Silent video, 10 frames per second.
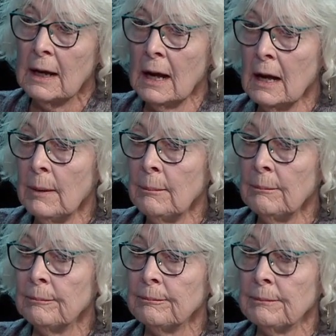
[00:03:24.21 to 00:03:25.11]

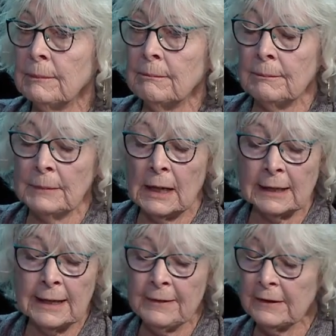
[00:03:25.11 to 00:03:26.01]
Um,
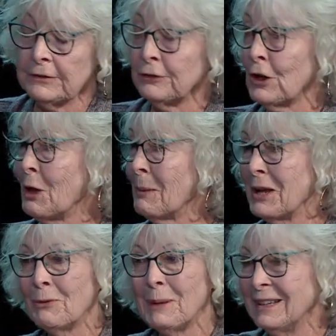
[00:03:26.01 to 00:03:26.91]
again, this is all my
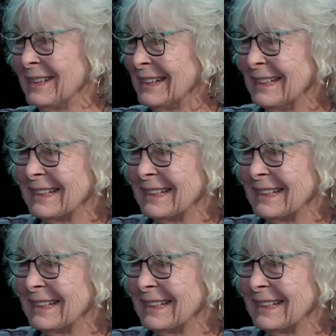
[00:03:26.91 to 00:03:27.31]
opinion.